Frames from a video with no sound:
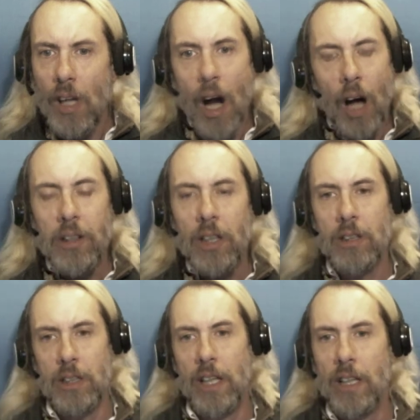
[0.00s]
On the
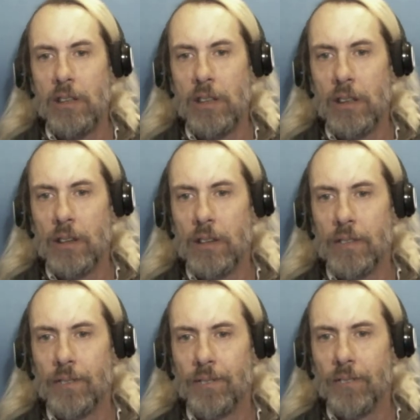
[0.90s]
other hand,
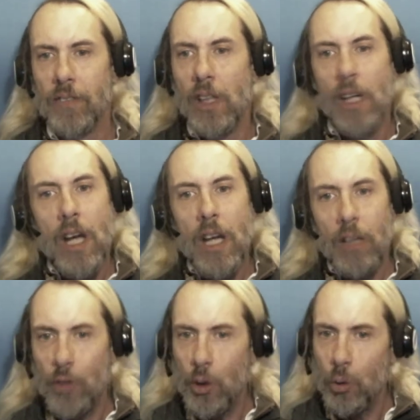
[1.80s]

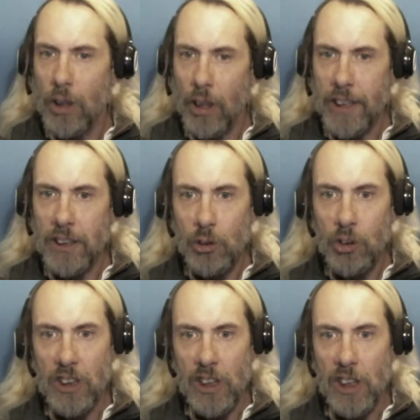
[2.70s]
if you would like to
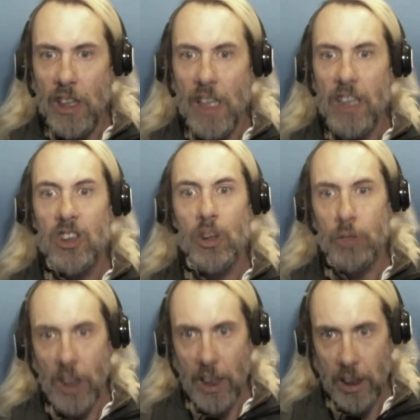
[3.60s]
see some
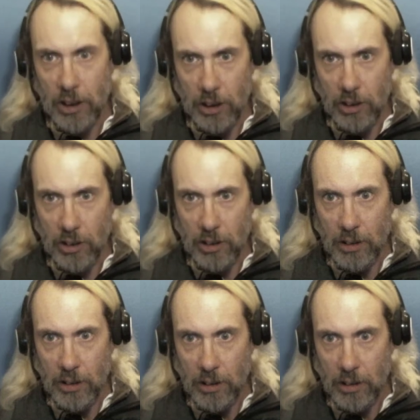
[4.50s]
changes,
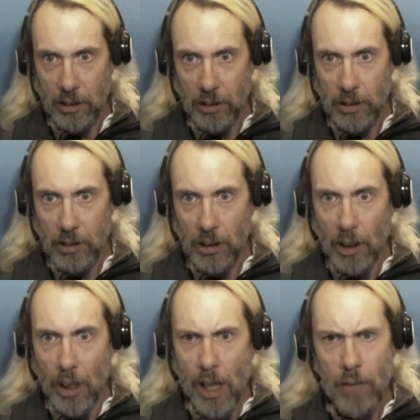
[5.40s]

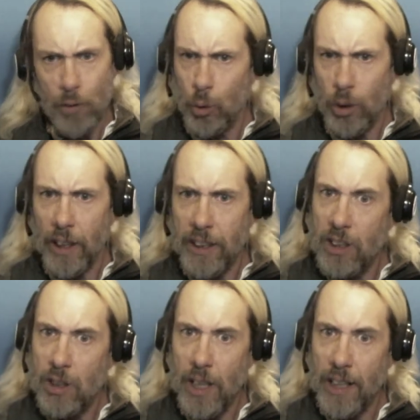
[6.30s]
if you would like
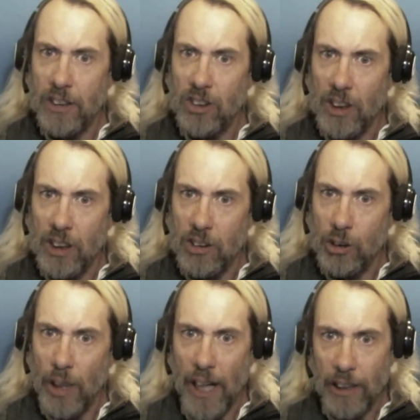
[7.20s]
the United States
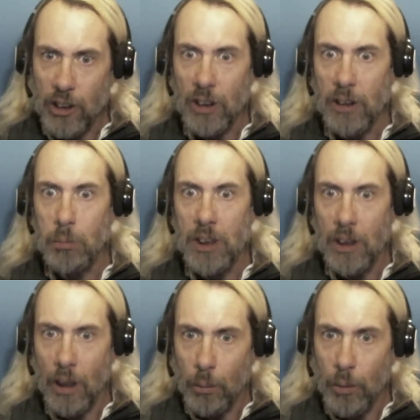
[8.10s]
to actually
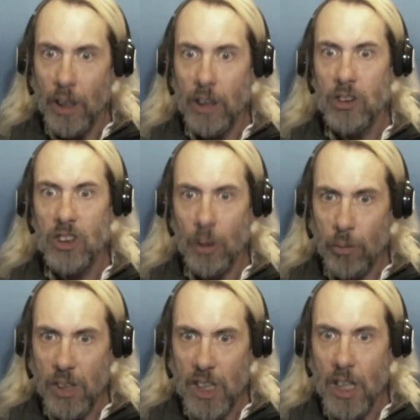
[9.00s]
become
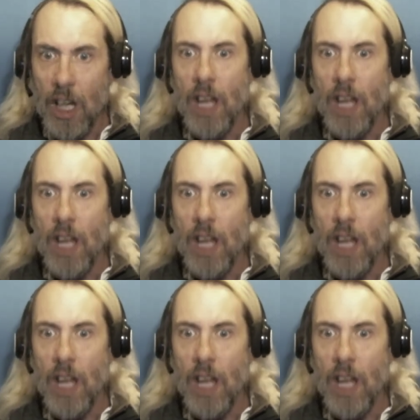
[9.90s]
something